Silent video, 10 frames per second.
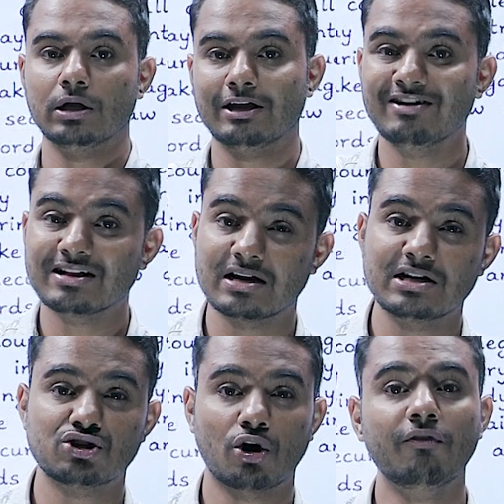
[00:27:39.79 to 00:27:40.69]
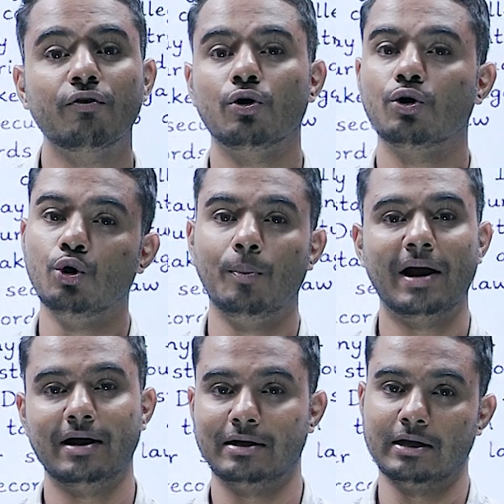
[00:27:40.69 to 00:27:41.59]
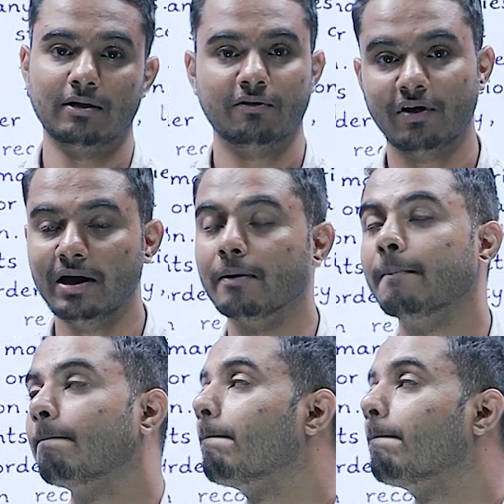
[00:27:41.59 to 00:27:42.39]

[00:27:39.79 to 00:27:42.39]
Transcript: giving the reason of humanity. Fine.